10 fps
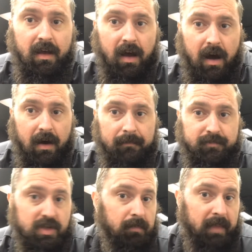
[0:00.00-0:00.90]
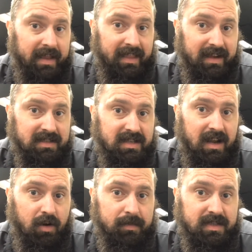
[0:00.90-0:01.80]
So like I said, I
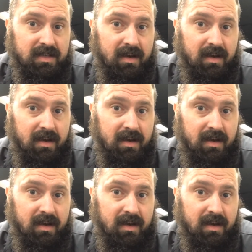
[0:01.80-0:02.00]
hope this